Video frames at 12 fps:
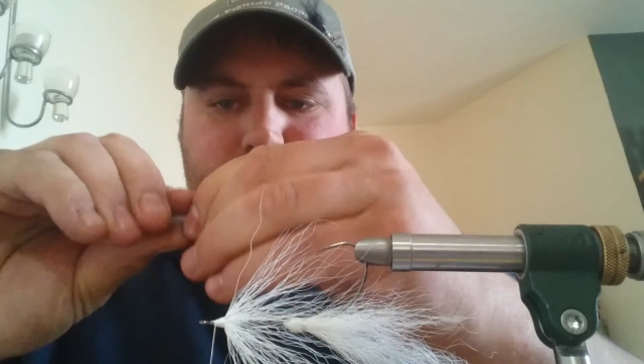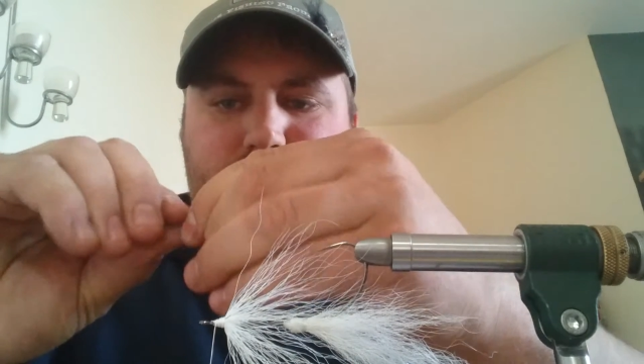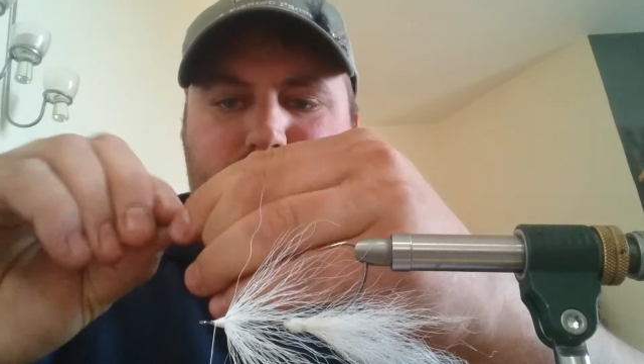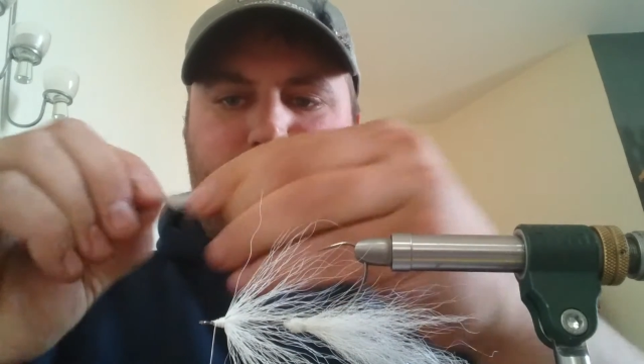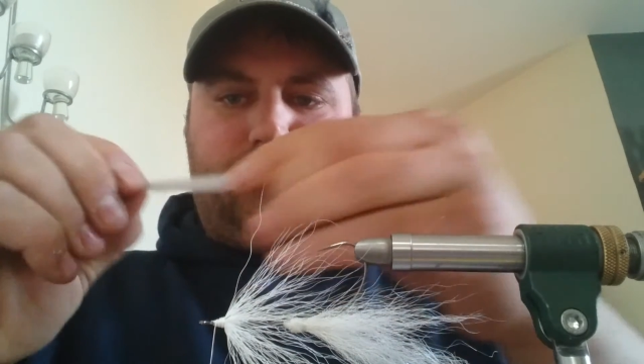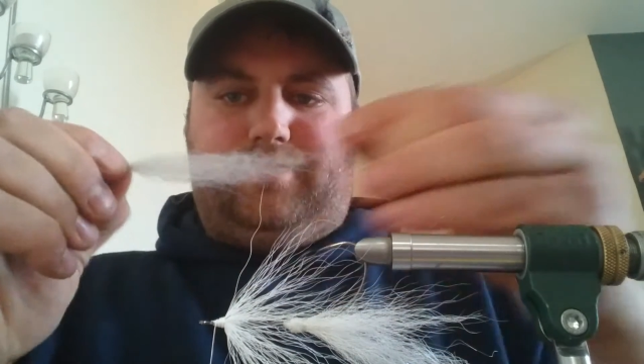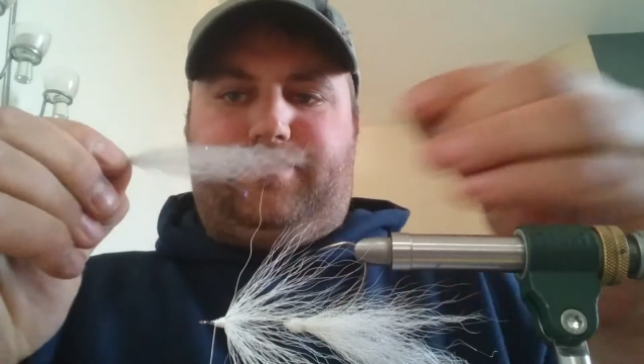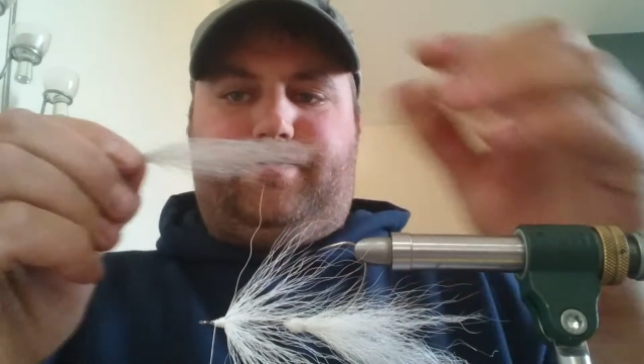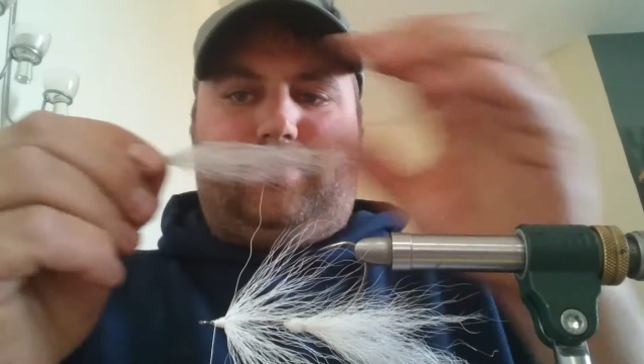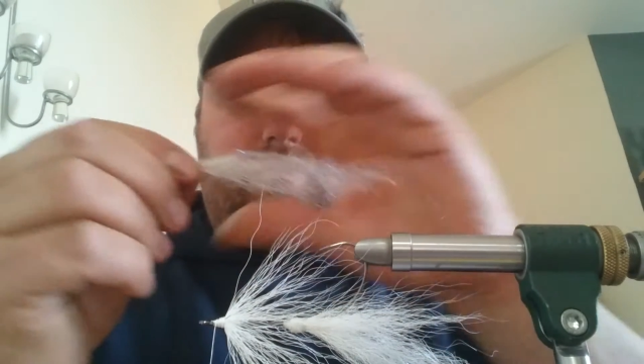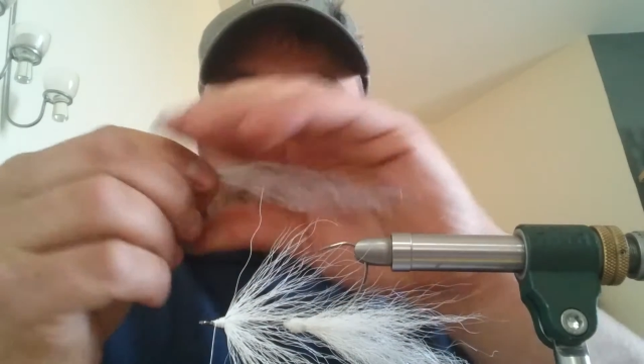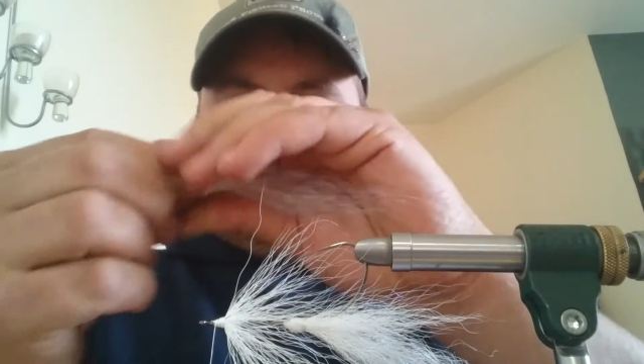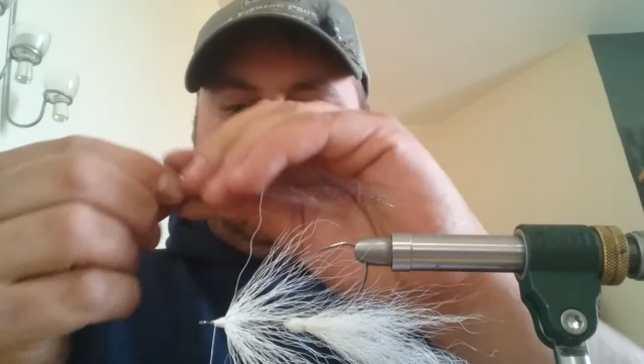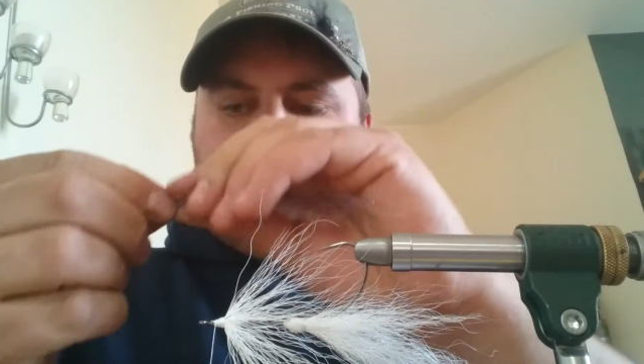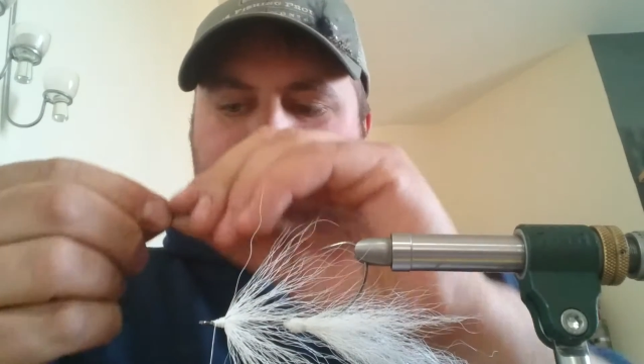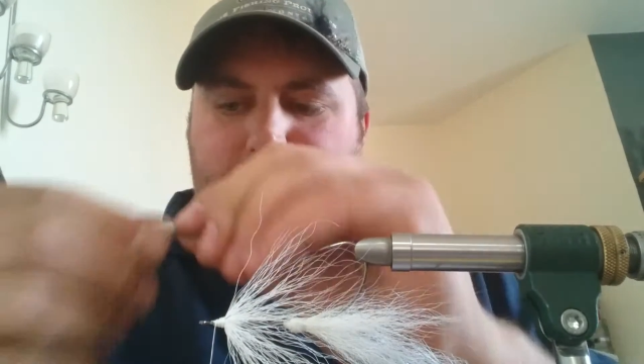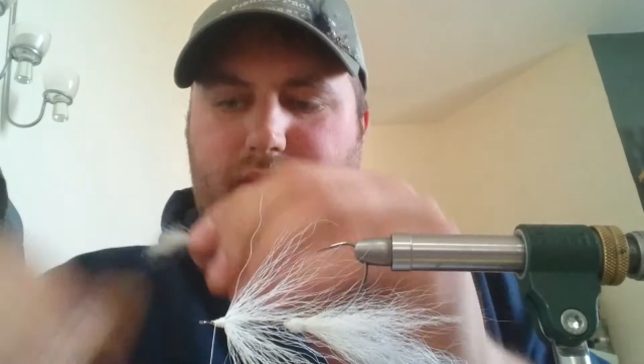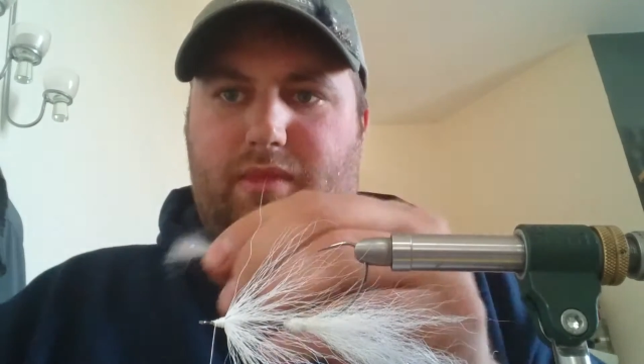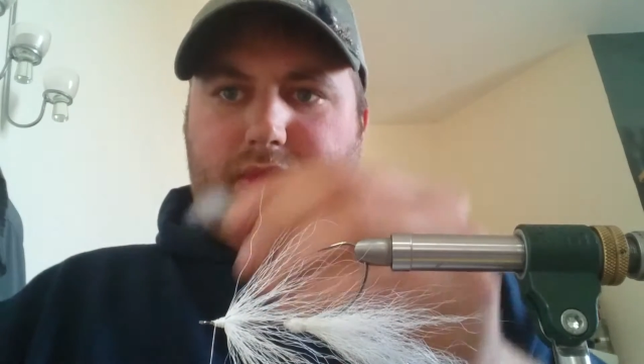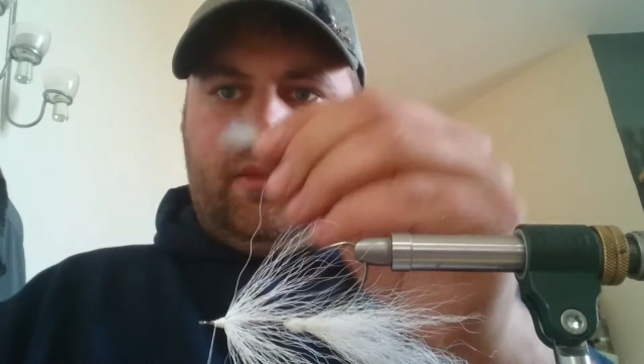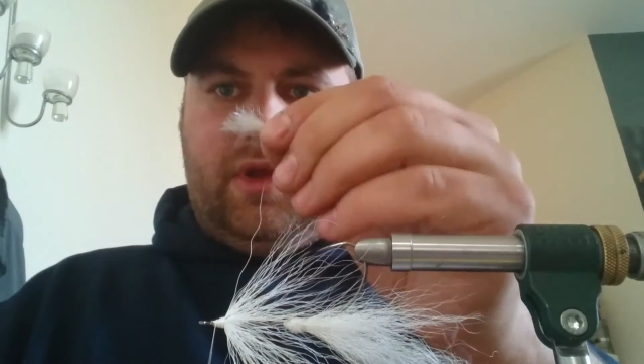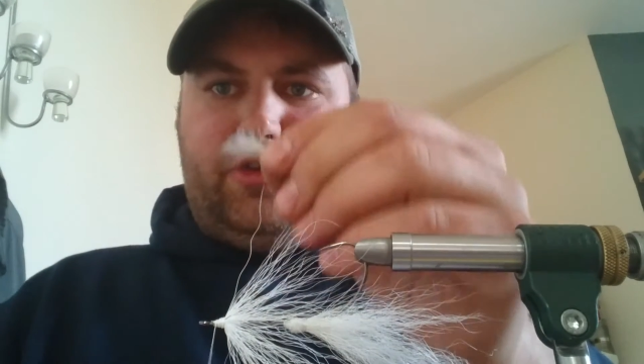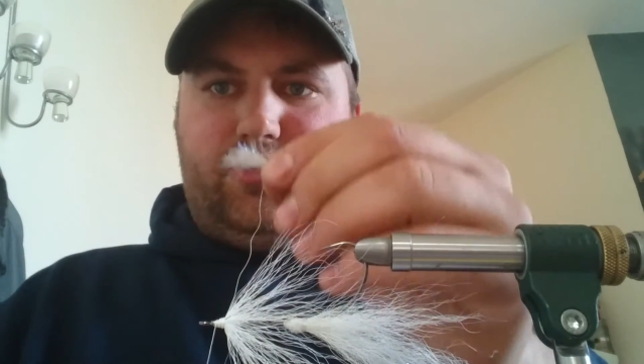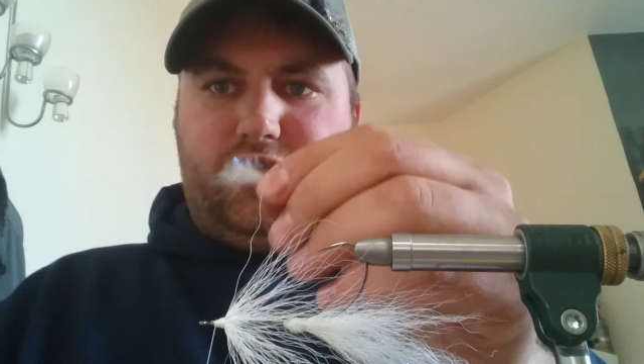So make